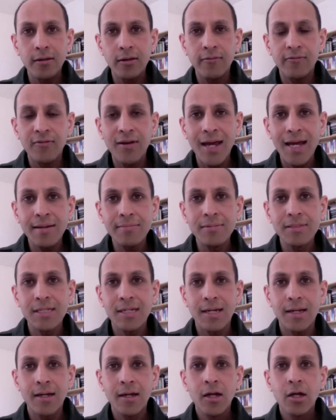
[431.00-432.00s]
named
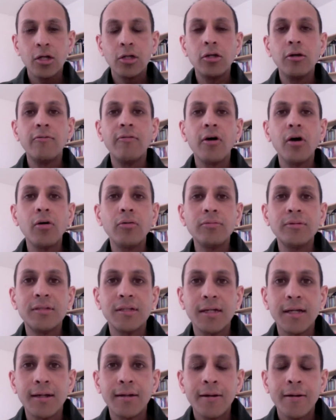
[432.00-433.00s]
it, you've owned
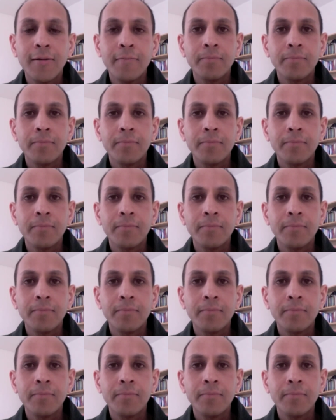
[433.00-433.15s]
it.